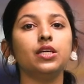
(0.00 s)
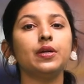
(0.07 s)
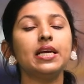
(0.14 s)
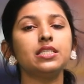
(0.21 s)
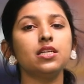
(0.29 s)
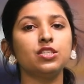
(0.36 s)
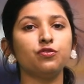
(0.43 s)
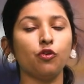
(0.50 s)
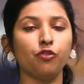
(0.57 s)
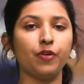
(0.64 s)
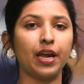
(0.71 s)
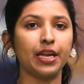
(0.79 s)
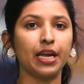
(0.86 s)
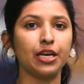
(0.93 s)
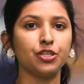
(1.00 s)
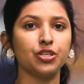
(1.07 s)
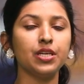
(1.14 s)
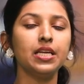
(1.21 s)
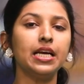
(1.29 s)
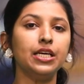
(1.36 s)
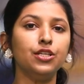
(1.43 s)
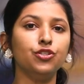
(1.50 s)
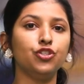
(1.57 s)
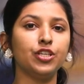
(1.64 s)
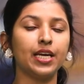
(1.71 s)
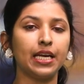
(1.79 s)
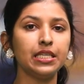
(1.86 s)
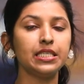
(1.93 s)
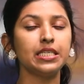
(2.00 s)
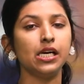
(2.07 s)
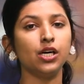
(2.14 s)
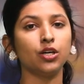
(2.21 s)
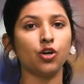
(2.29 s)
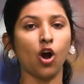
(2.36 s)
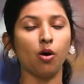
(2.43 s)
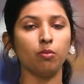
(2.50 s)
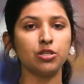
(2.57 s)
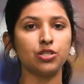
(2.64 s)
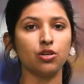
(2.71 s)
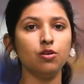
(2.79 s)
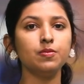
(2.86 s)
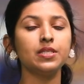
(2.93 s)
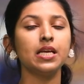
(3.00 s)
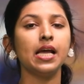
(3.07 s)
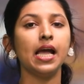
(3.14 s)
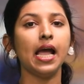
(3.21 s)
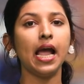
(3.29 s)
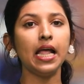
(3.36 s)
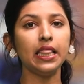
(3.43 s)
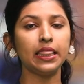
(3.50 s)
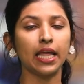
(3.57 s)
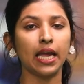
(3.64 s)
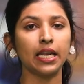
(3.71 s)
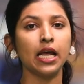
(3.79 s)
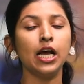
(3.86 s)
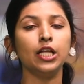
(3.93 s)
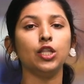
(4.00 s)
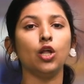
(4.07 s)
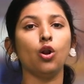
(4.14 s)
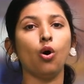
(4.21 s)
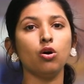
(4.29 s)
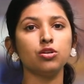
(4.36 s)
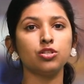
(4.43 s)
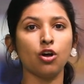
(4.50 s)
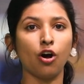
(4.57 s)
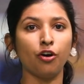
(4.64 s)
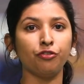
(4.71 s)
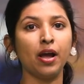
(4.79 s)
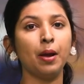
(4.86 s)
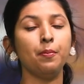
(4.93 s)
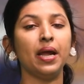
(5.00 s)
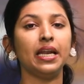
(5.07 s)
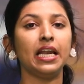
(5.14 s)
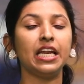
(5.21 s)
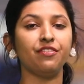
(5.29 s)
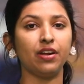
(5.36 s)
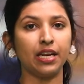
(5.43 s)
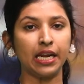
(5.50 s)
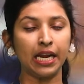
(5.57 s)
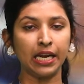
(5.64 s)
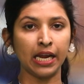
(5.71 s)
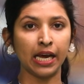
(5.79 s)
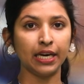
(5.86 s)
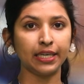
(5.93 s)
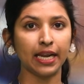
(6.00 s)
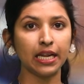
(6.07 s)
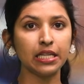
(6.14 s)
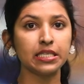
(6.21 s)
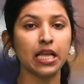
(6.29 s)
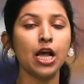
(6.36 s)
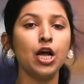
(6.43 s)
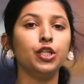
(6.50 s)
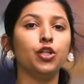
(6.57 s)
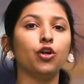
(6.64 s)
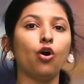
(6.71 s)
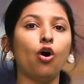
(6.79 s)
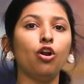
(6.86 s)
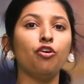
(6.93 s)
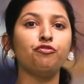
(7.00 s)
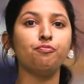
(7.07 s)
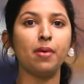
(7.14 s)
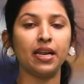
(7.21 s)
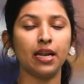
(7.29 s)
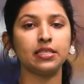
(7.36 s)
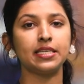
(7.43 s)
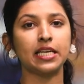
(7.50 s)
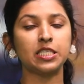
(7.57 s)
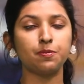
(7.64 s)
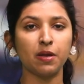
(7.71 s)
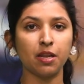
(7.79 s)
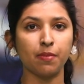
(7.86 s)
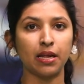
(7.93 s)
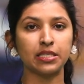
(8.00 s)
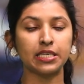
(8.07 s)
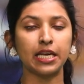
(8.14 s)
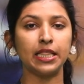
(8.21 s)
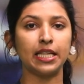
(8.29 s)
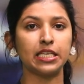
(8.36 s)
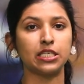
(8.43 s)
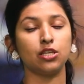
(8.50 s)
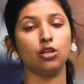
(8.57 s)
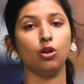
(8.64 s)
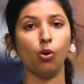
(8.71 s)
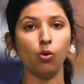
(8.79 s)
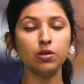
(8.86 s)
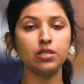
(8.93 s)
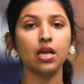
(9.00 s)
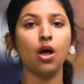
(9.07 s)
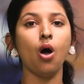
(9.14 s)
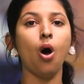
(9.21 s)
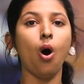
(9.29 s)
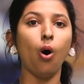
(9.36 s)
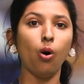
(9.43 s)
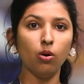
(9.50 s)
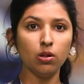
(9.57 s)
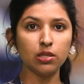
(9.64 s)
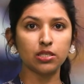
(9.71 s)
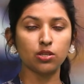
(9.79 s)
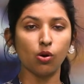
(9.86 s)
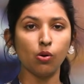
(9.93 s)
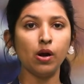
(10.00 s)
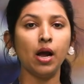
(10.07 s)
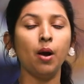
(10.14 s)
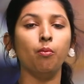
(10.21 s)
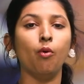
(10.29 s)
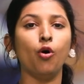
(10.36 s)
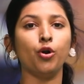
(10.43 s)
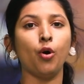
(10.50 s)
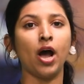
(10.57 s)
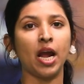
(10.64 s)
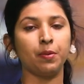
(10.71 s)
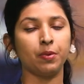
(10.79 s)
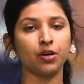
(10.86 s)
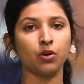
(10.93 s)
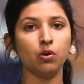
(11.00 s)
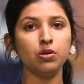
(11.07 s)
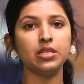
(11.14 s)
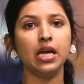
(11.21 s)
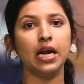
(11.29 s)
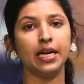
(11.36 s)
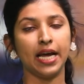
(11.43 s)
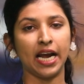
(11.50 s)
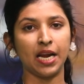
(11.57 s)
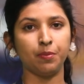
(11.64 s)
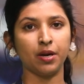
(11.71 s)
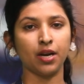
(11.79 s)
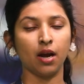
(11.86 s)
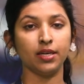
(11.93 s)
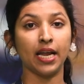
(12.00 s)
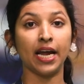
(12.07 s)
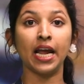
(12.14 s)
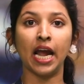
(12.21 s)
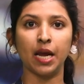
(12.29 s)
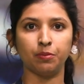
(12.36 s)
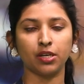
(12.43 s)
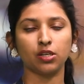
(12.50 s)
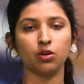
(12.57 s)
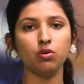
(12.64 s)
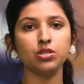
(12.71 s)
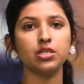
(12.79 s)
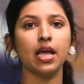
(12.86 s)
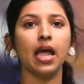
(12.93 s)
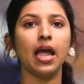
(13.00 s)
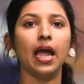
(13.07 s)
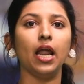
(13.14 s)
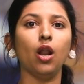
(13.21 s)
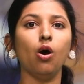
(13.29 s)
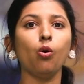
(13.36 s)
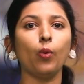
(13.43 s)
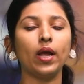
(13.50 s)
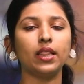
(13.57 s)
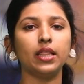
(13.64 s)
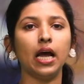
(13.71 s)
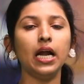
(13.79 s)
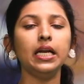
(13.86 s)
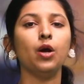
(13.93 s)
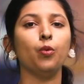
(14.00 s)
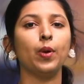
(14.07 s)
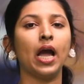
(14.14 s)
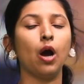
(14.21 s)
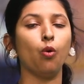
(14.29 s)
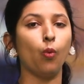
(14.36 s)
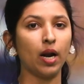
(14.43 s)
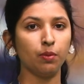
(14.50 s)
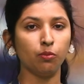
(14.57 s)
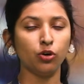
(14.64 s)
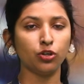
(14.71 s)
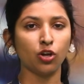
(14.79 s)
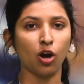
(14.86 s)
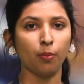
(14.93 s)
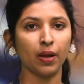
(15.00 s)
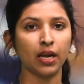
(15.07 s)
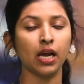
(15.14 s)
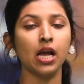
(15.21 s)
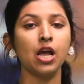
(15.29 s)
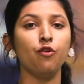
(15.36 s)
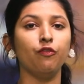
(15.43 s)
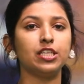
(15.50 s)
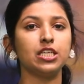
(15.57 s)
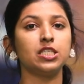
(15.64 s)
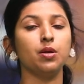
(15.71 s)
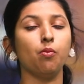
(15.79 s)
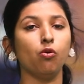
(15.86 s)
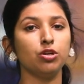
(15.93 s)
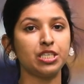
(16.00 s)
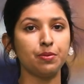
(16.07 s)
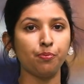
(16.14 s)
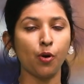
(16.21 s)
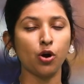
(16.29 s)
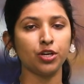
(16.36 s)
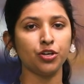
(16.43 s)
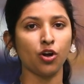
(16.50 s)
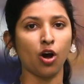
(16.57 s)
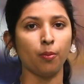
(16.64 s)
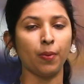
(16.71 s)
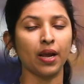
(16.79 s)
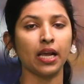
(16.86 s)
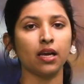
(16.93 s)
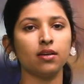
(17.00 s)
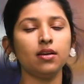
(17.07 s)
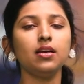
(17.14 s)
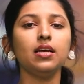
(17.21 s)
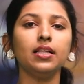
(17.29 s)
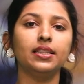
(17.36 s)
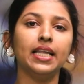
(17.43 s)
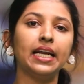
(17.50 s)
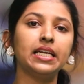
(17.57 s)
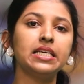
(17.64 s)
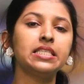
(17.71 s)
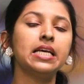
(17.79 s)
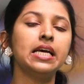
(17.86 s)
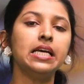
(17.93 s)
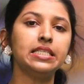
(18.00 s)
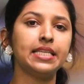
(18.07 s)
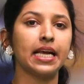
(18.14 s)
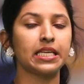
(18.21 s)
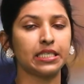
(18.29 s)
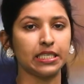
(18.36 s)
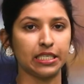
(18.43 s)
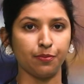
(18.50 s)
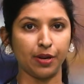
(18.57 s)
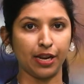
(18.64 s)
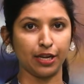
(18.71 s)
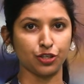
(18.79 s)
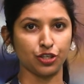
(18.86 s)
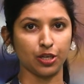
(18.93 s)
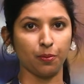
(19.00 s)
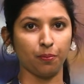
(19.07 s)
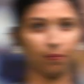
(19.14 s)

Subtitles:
reasons for variation, genes, chromosomes, and then the laws of Mendelian inheritance, the role of Mendel's experiments in these laws, also monohybrid cross, dihybrid cross. Along with that, we have one more topic which is the most important topic, that is sex determination.